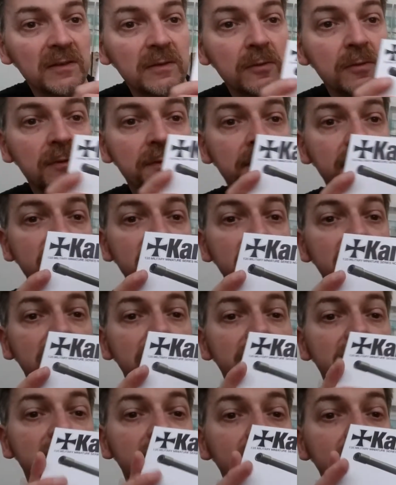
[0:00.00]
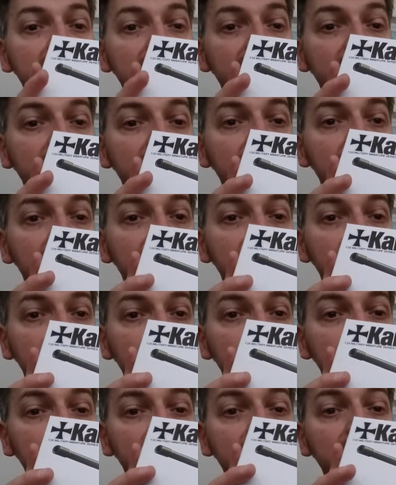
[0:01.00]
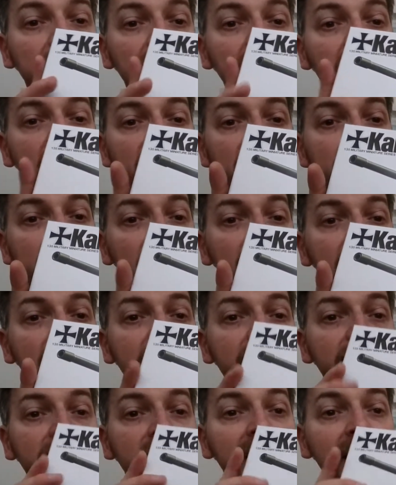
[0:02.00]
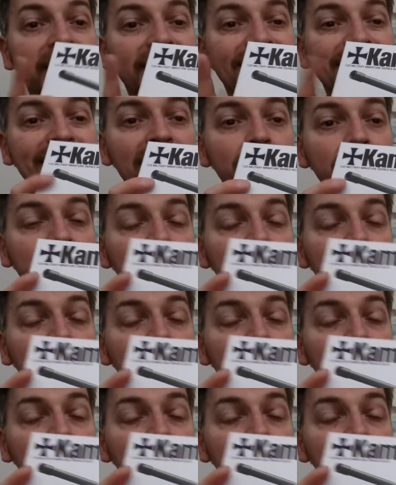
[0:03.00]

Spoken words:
this awful seam, so I'm going to have to source some aftermarket tracks and a